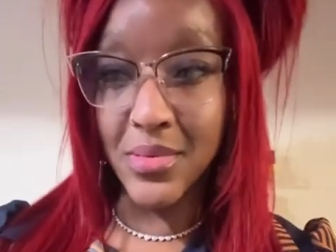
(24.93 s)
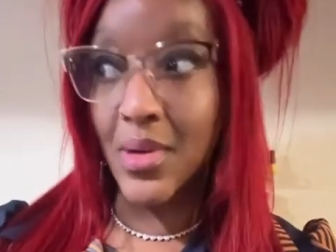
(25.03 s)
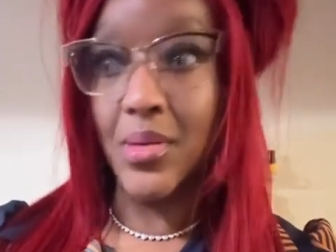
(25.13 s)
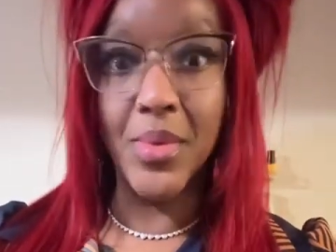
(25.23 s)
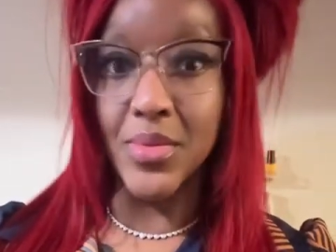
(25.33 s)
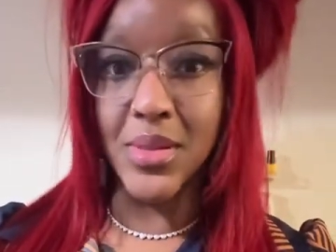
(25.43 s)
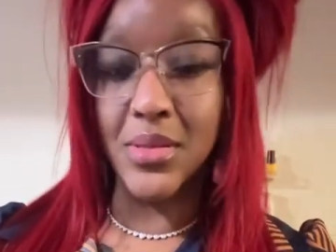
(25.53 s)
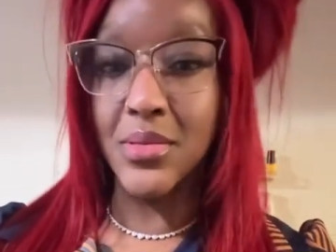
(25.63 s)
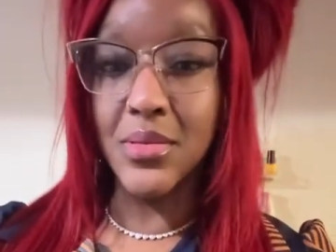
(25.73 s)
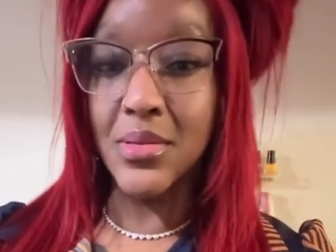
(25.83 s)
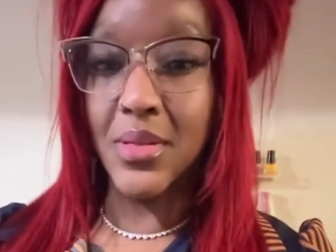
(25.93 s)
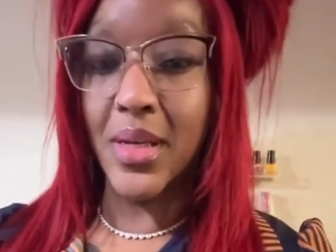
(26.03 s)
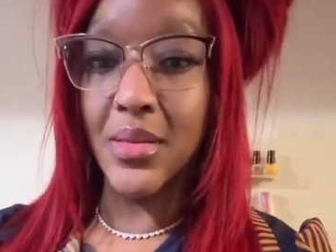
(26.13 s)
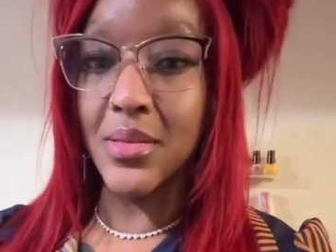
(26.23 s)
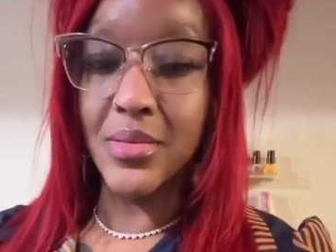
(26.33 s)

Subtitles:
almost, right?